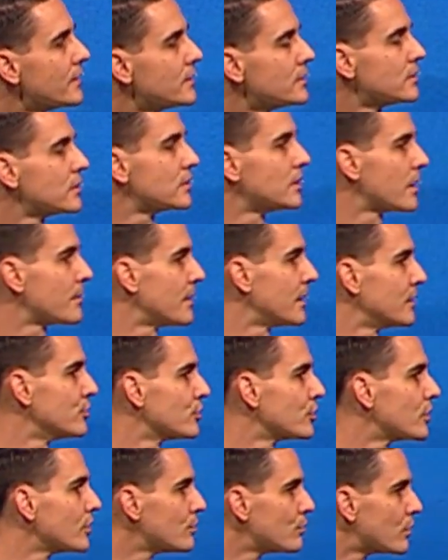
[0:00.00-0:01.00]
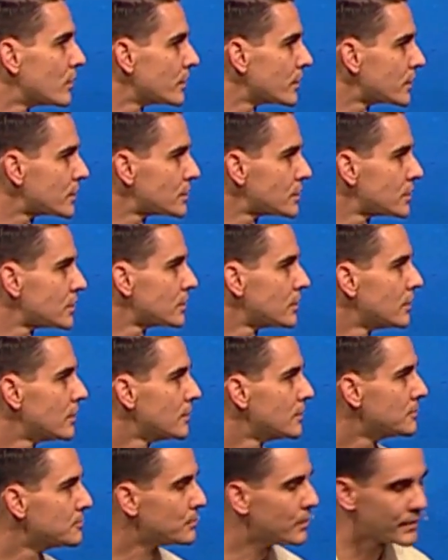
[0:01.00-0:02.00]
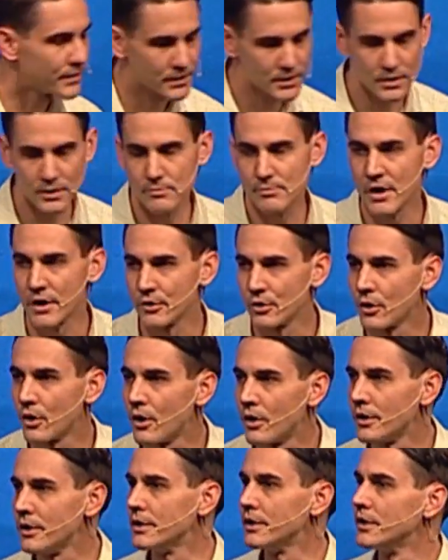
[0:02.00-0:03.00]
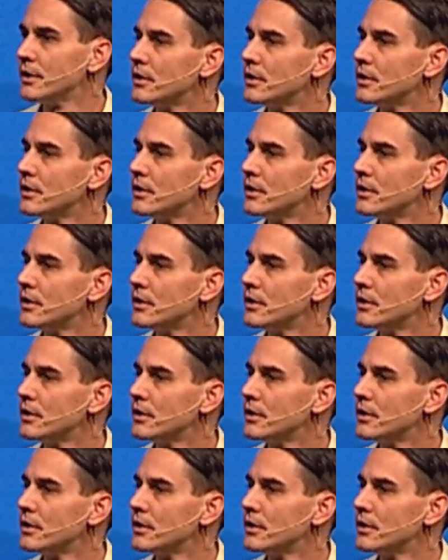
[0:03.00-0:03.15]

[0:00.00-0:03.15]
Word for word: This is not about your good works, but this is about your heart.